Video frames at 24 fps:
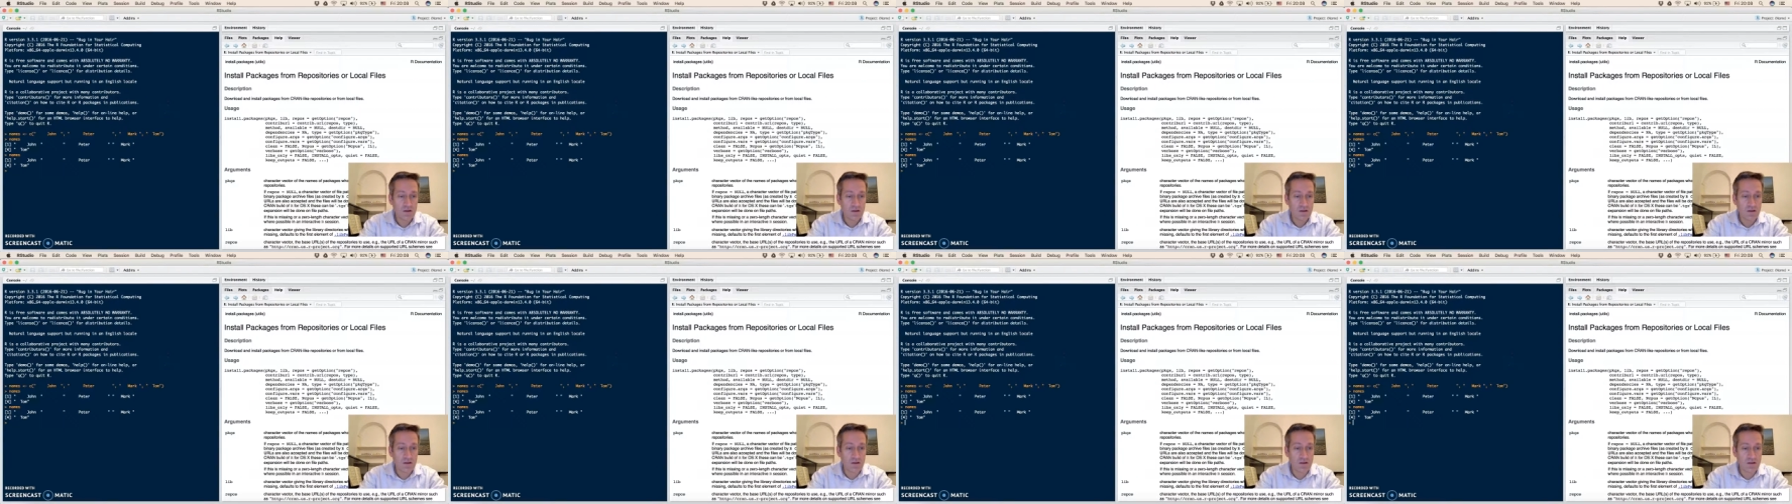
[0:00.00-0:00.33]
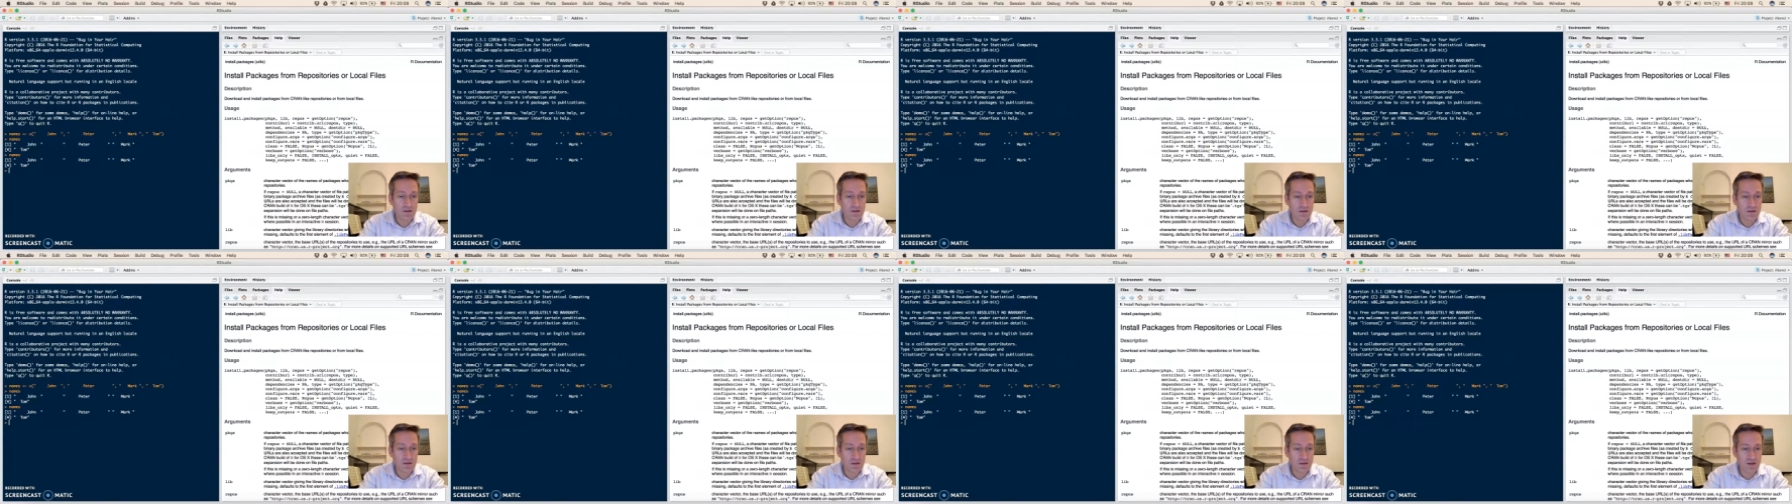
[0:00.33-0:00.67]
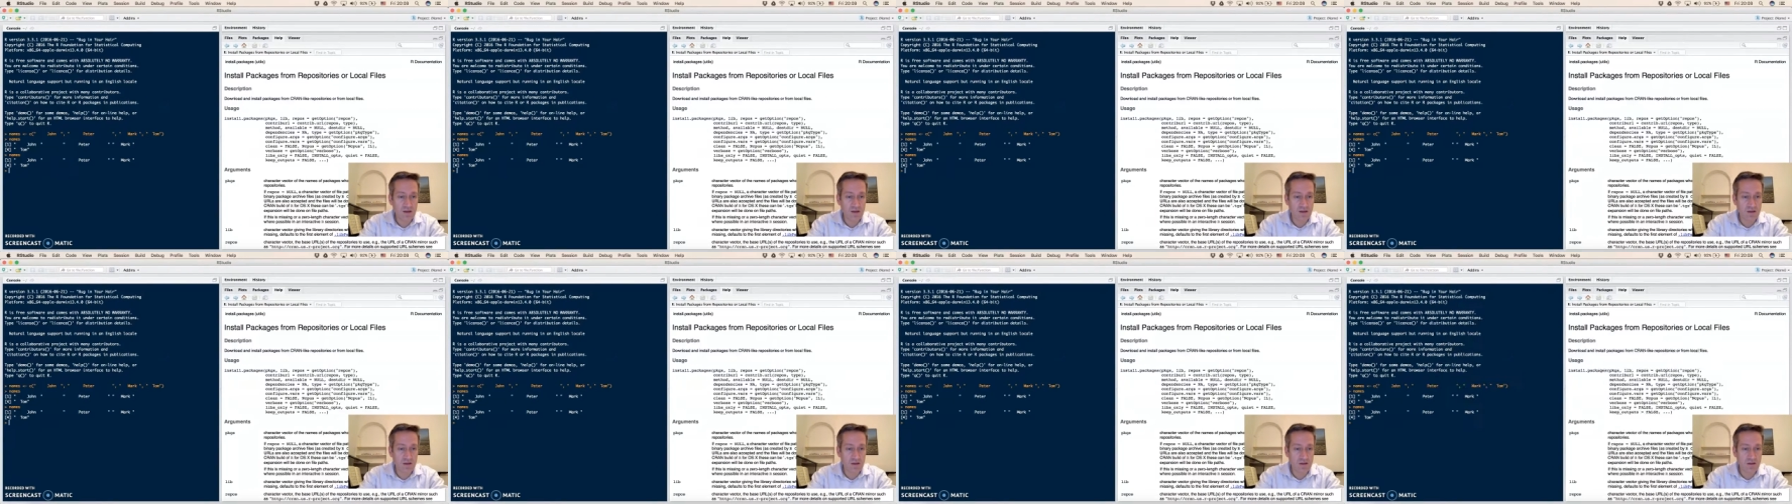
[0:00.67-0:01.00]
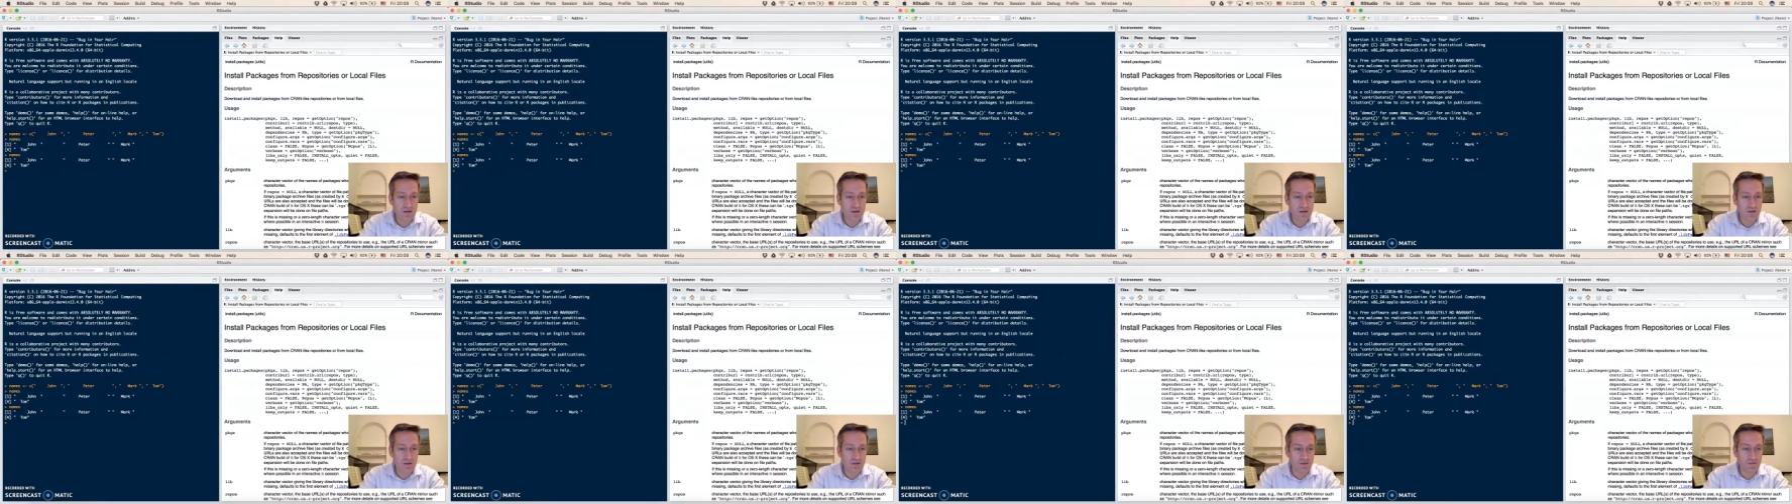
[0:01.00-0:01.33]
that has
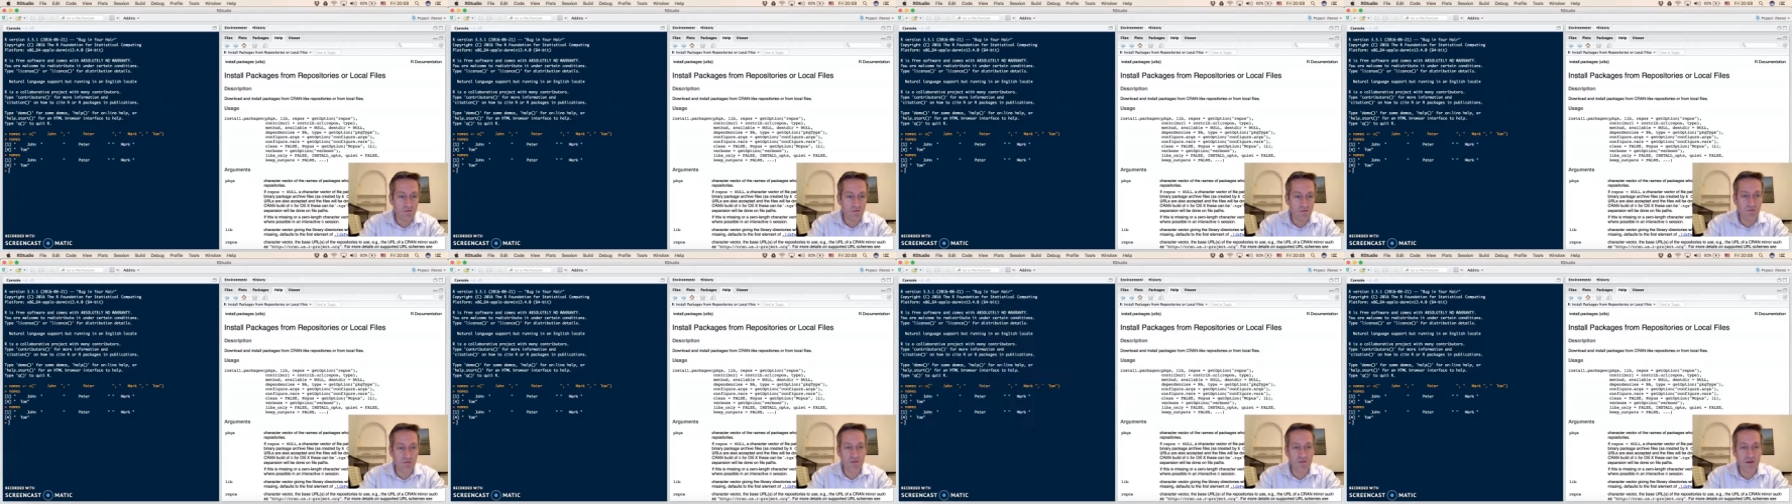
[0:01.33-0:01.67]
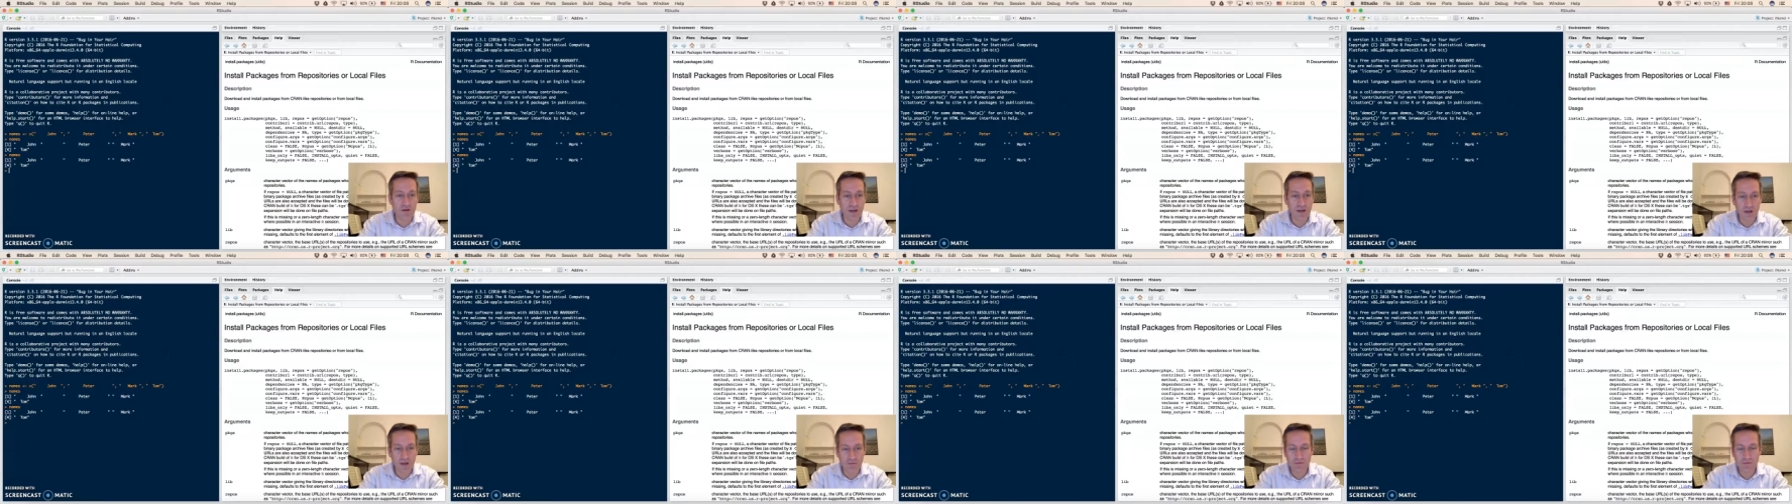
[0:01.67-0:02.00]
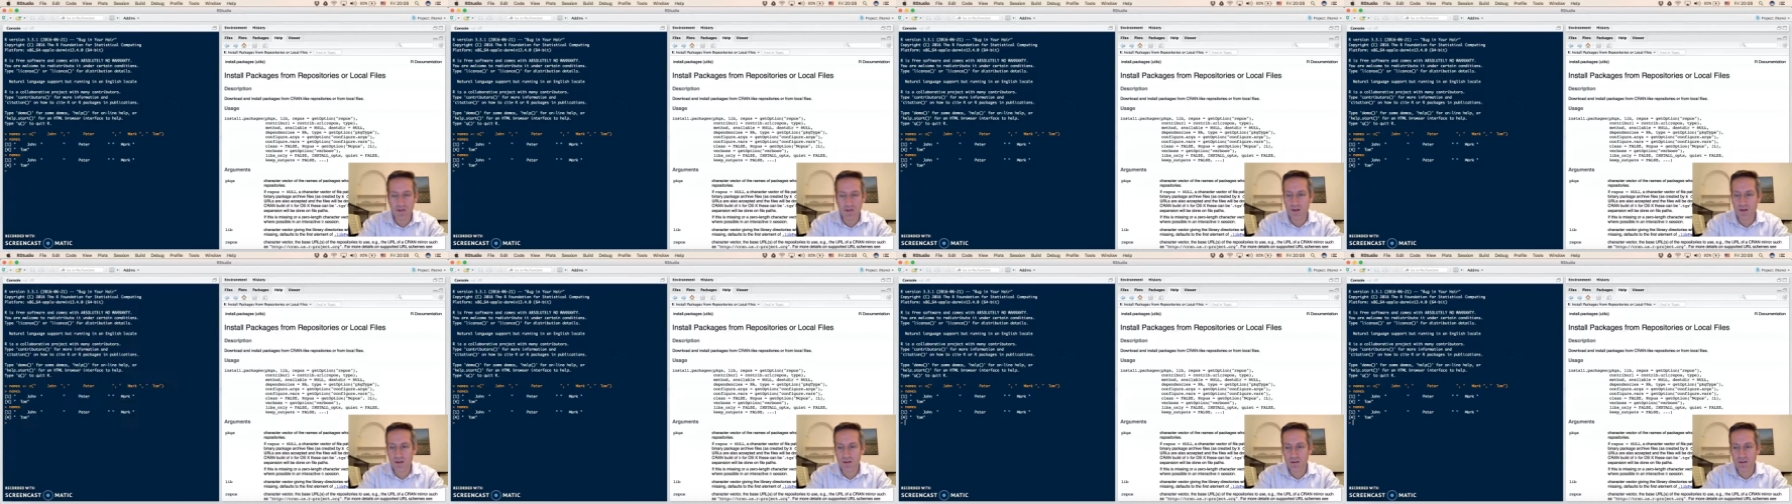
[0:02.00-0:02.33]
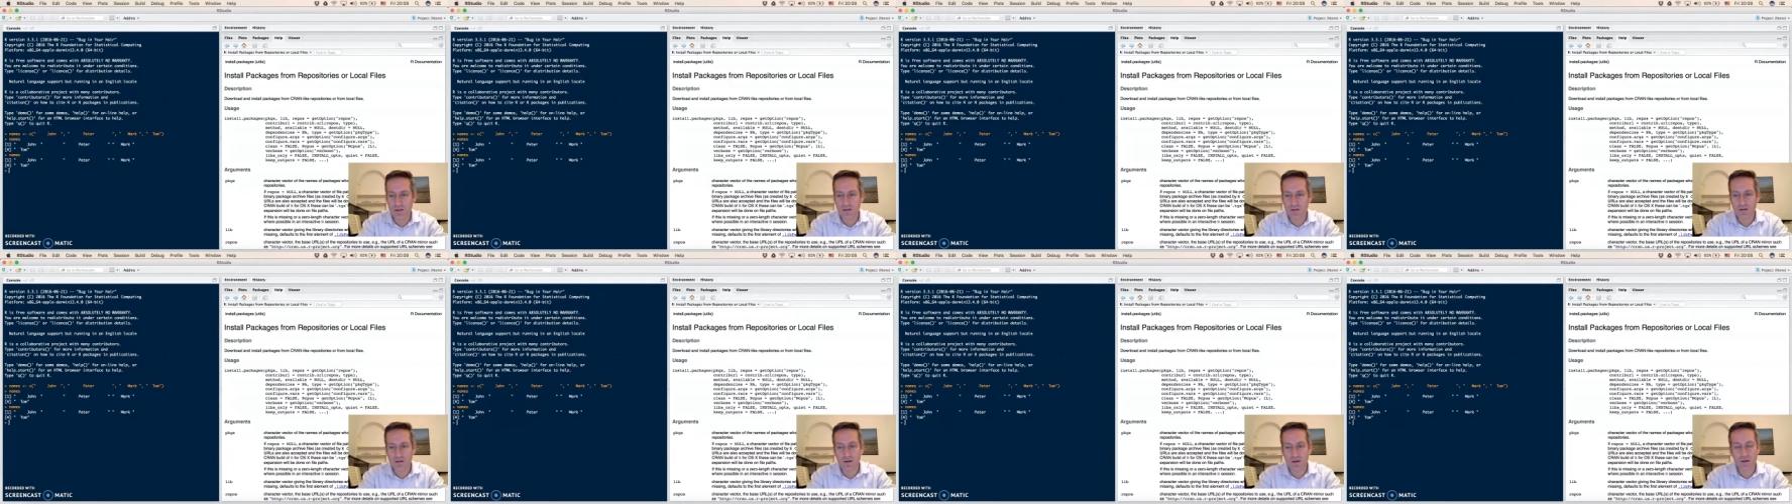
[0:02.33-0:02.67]
4 names in it,